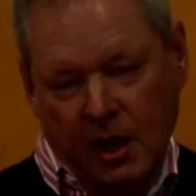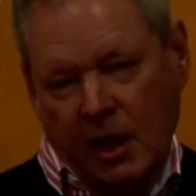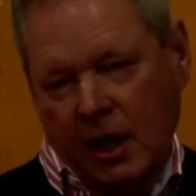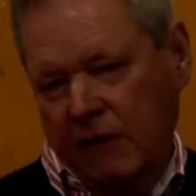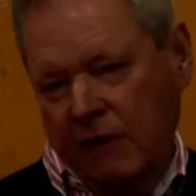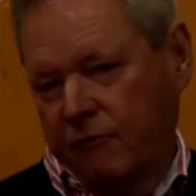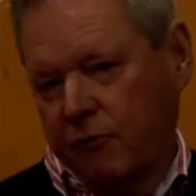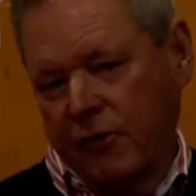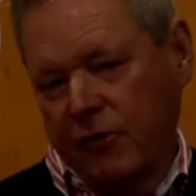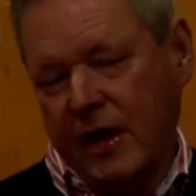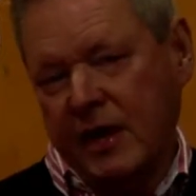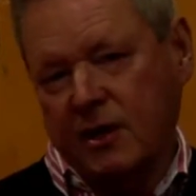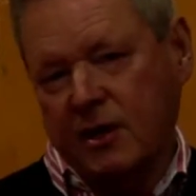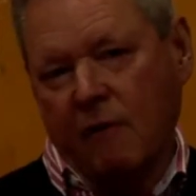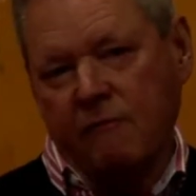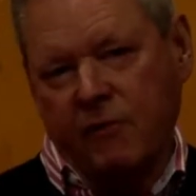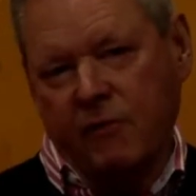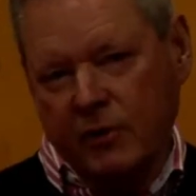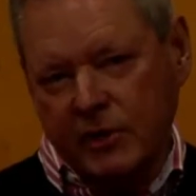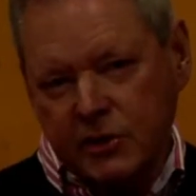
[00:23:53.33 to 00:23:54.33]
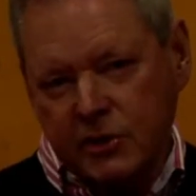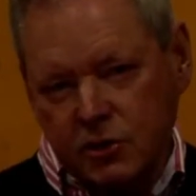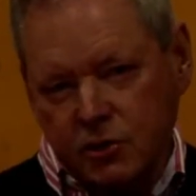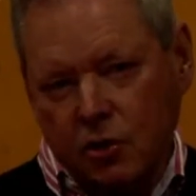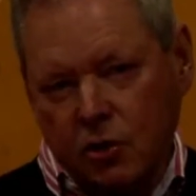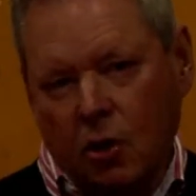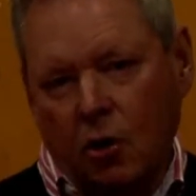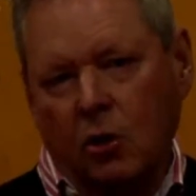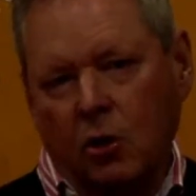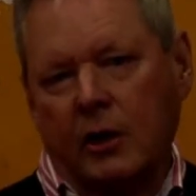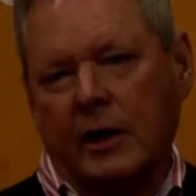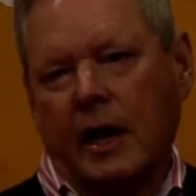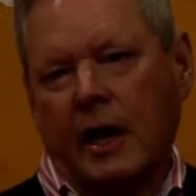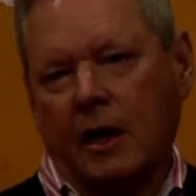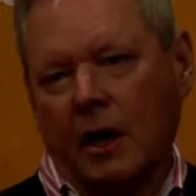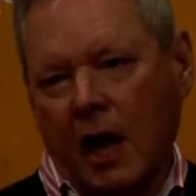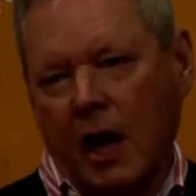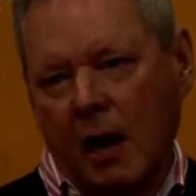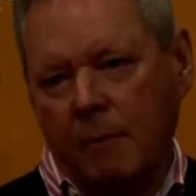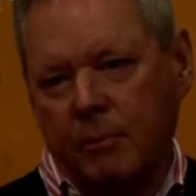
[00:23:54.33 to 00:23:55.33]
And for that, I'm very strong on our
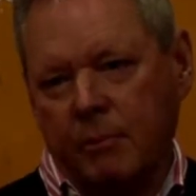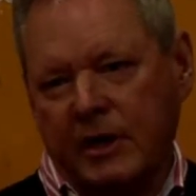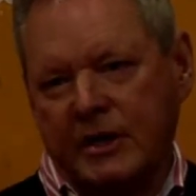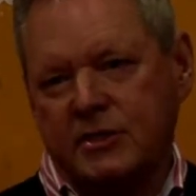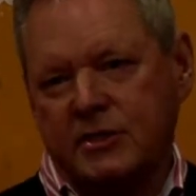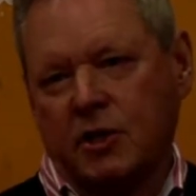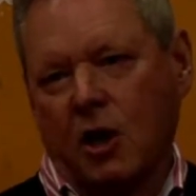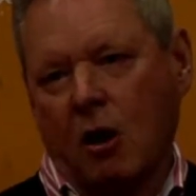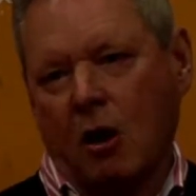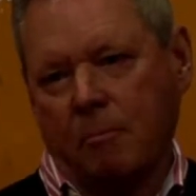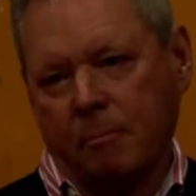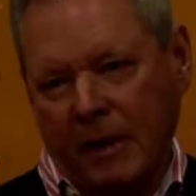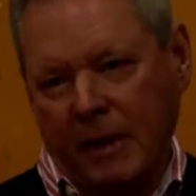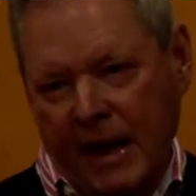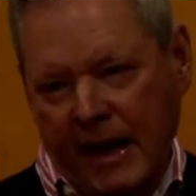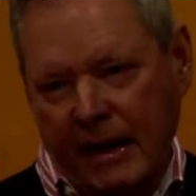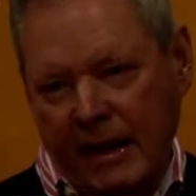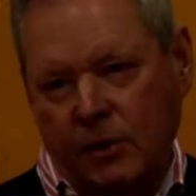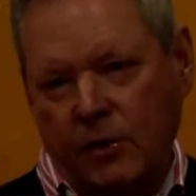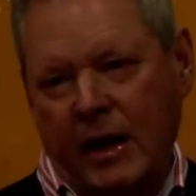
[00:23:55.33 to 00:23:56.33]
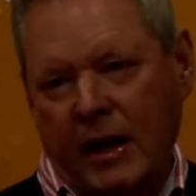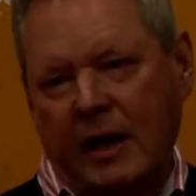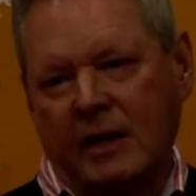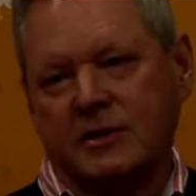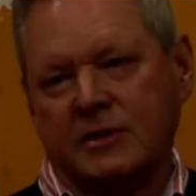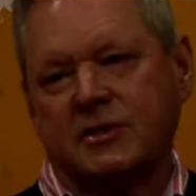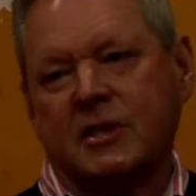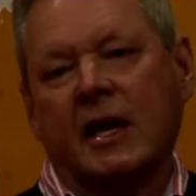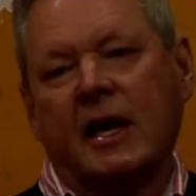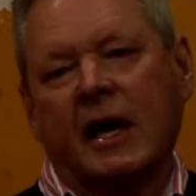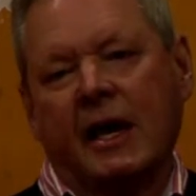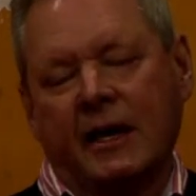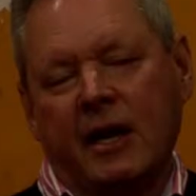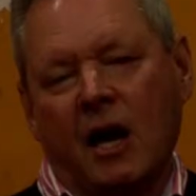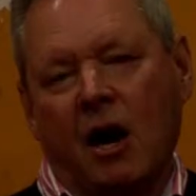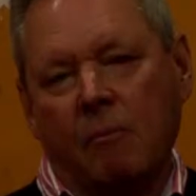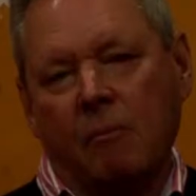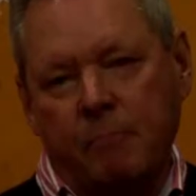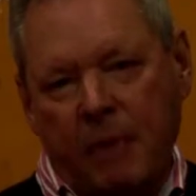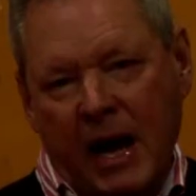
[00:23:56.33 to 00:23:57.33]
libraries and our playgrounds and
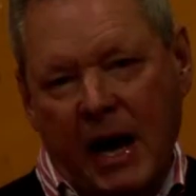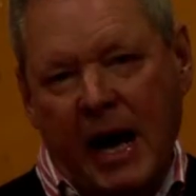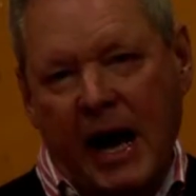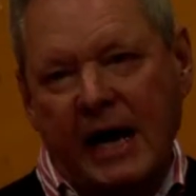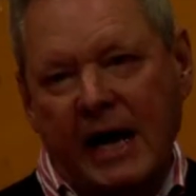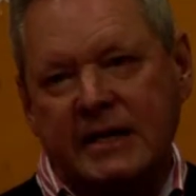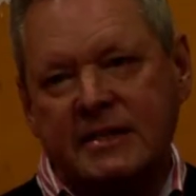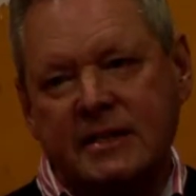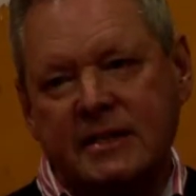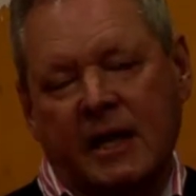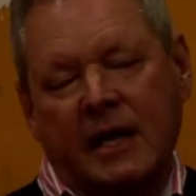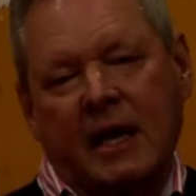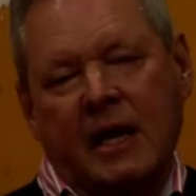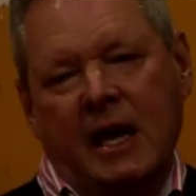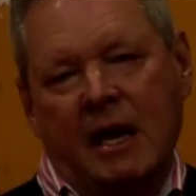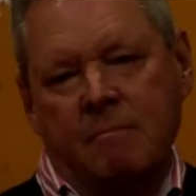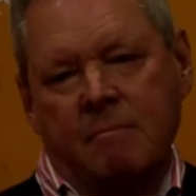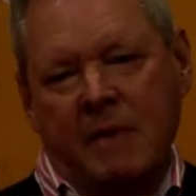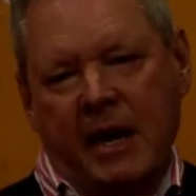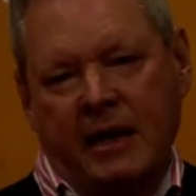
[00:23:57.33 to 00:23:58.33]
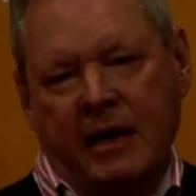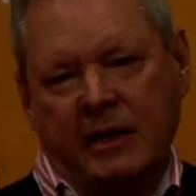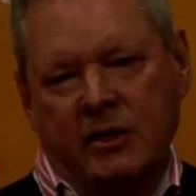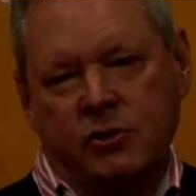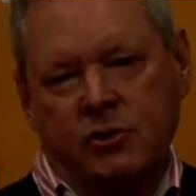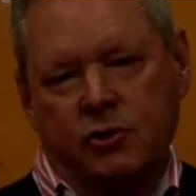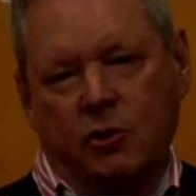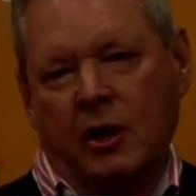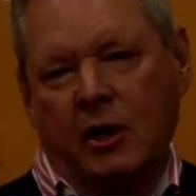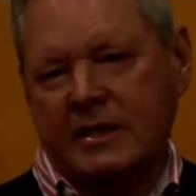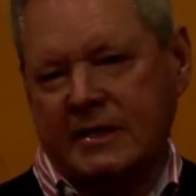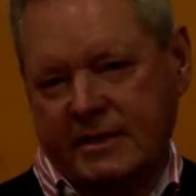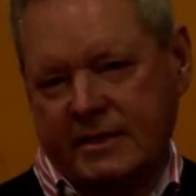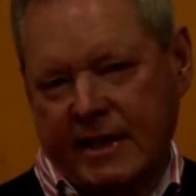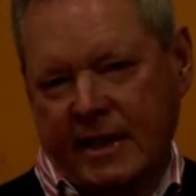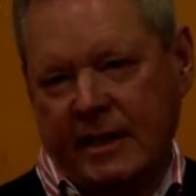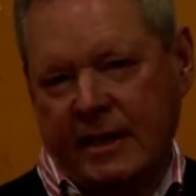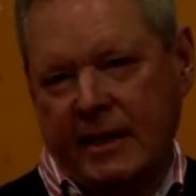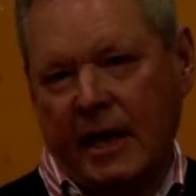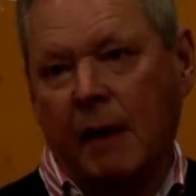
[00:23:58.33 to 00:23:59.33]
our parks, and making sure I
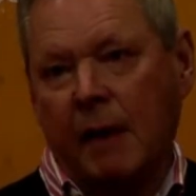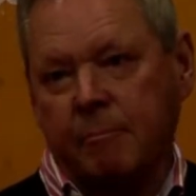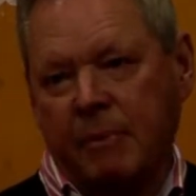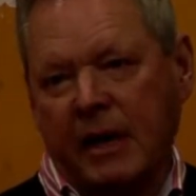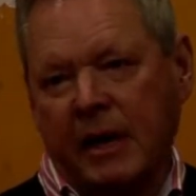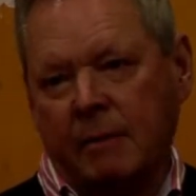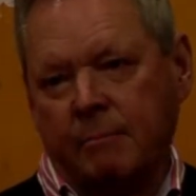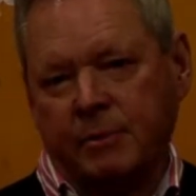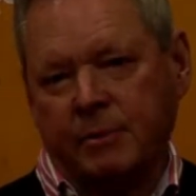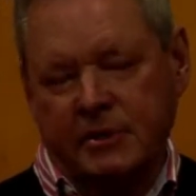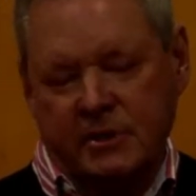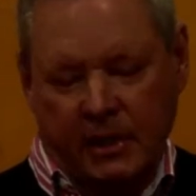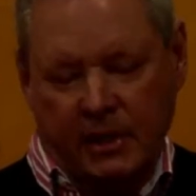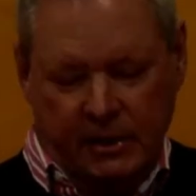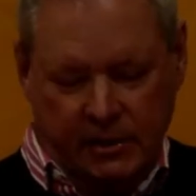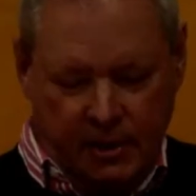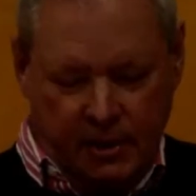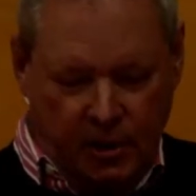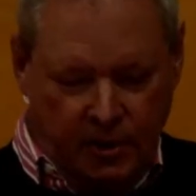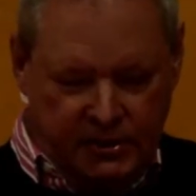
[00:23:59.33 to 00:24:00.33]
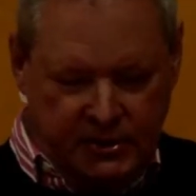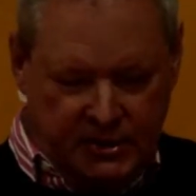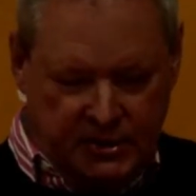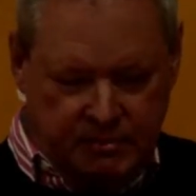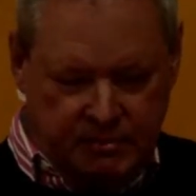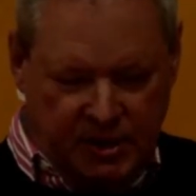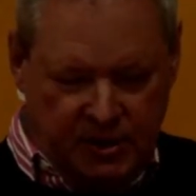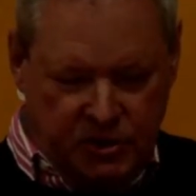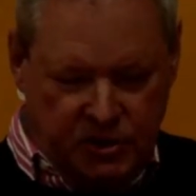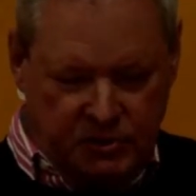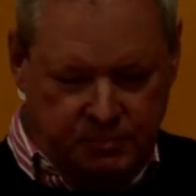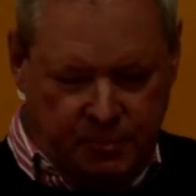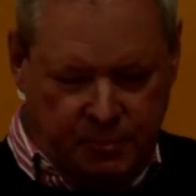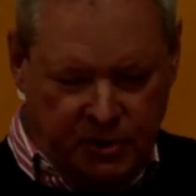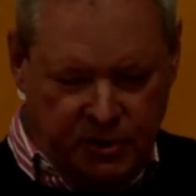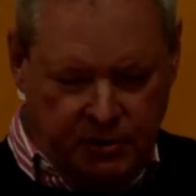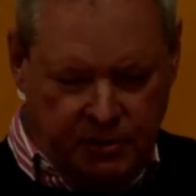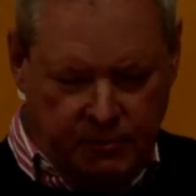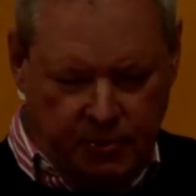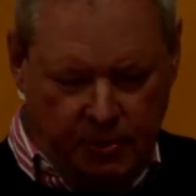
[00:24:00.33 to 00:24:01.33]
stand up and protect those as much as
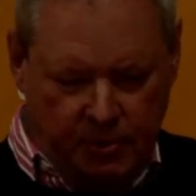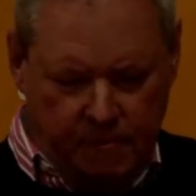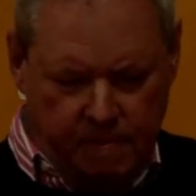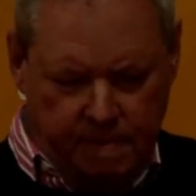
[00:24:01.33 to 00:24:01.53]
possible.